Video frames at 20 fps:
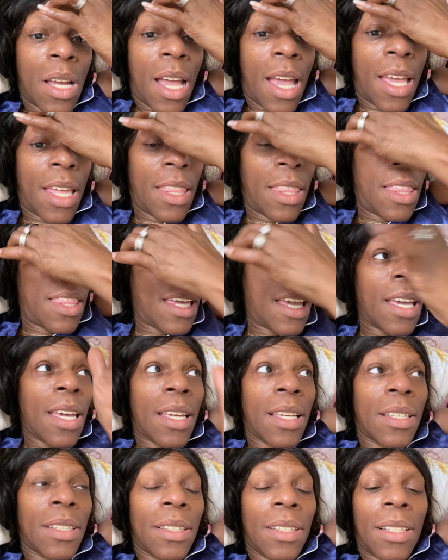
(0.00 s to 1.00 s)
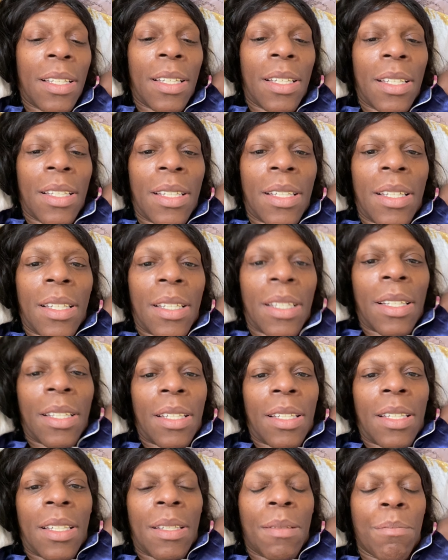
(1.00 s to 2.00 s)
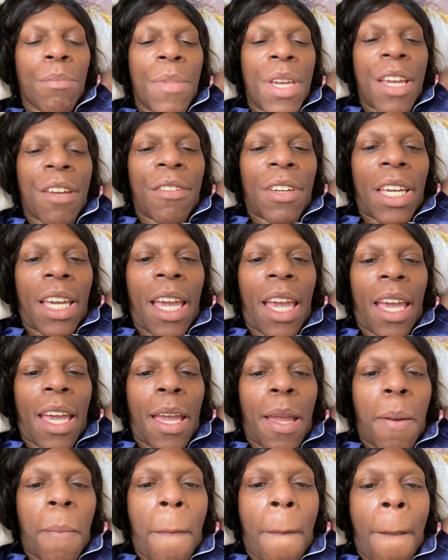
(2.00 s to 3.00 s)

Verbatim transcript: And then Mary came.